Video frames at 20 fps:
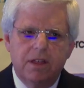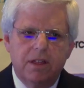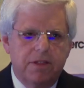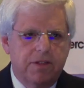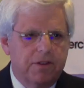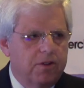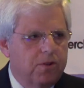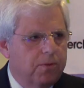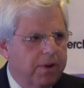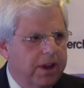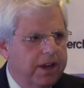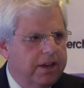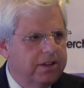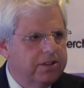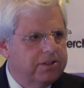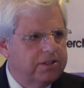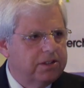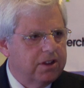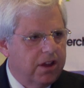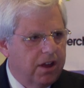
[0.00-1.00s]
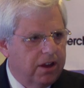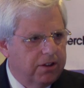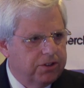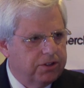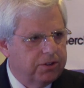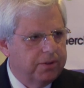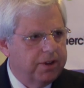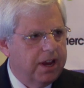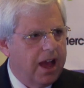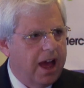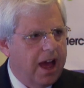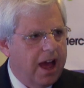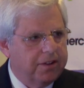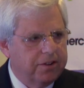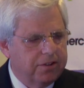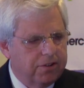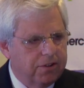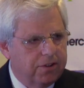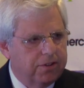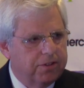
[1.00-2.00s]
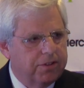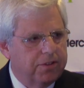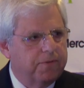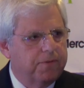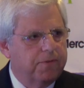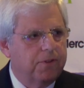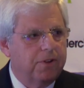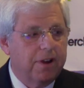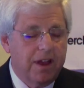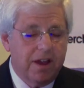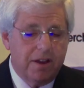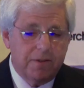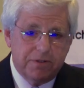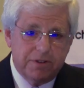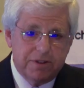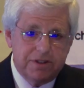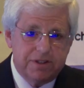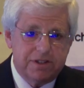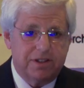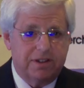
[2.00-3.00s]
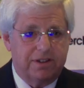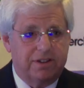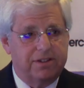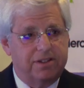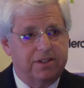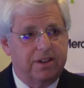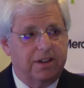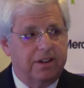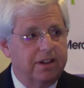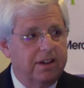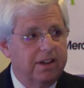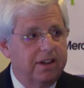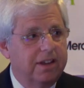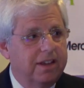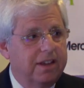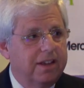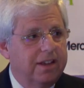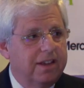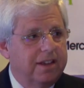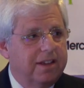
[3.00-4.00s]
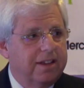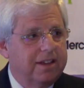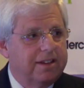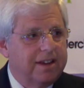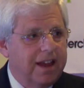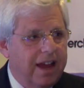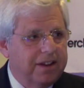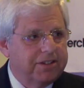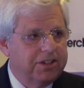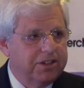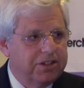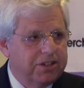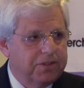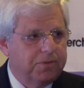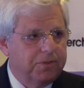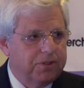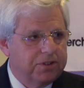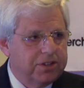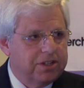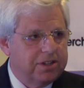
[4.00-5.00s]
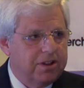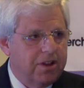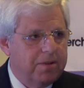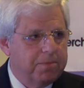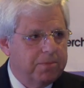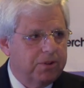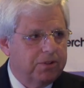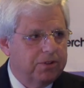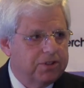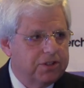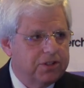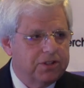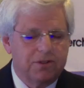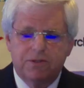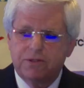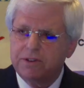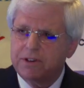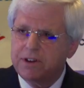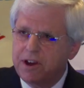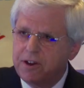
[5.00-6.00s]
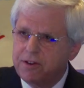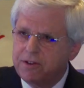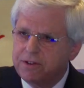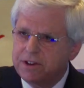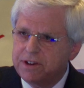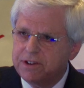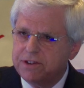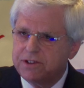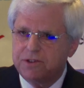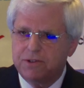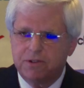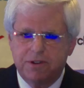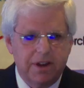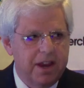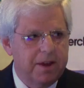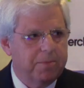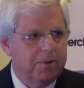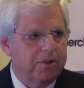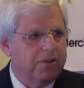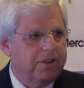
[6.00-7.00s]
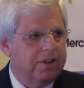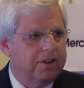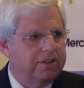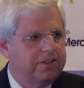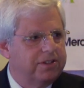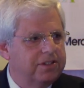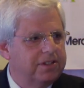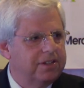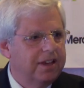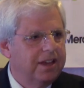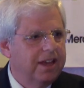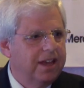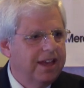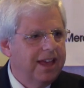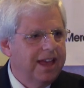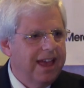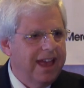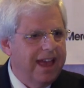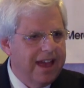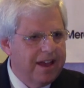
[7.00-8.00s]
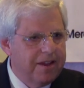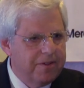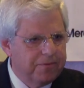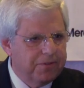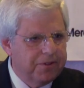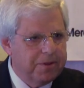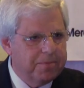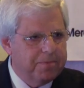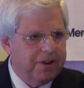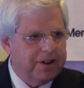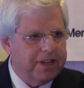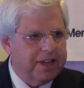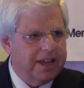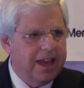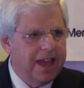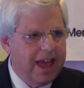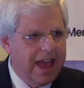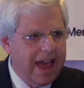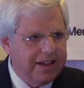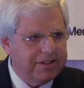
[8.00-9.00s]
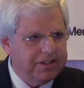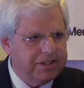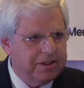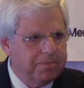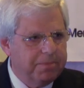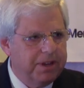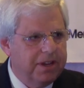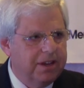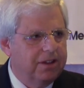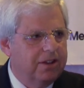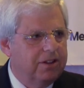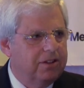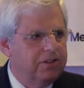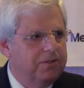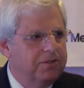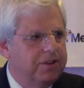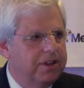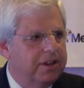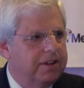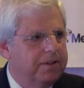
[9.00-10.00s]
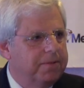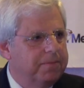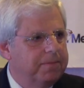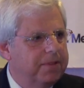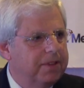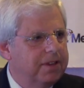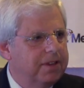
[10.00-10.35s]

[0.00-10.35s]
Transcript: the greatest country on earth for every citizen, not just for some or in certain areas or neighborhoods. Everybody has to be included.